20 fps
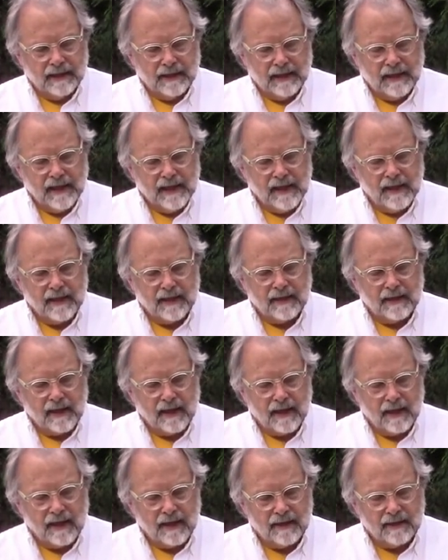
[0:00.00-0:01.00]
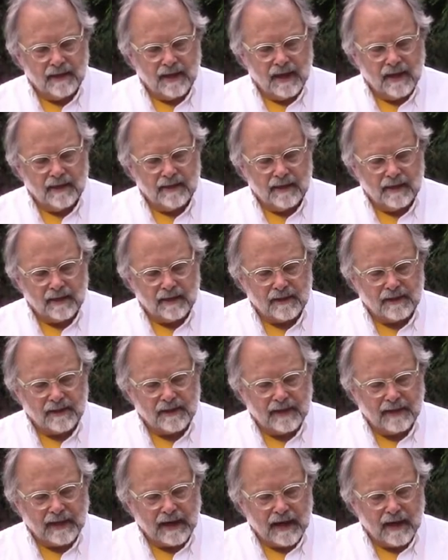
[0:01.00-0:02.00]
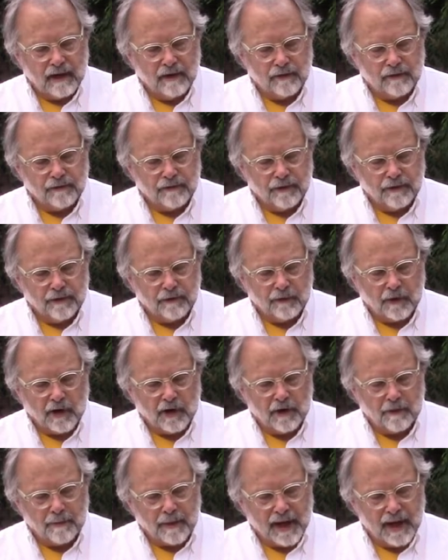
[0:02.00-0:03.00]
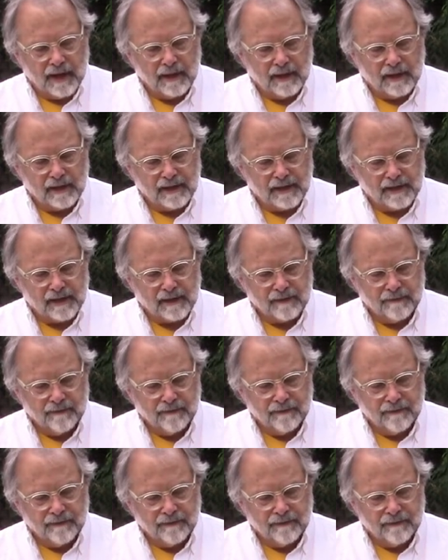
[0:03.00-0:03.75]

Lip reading: He and Hananiah set out for the royal palace.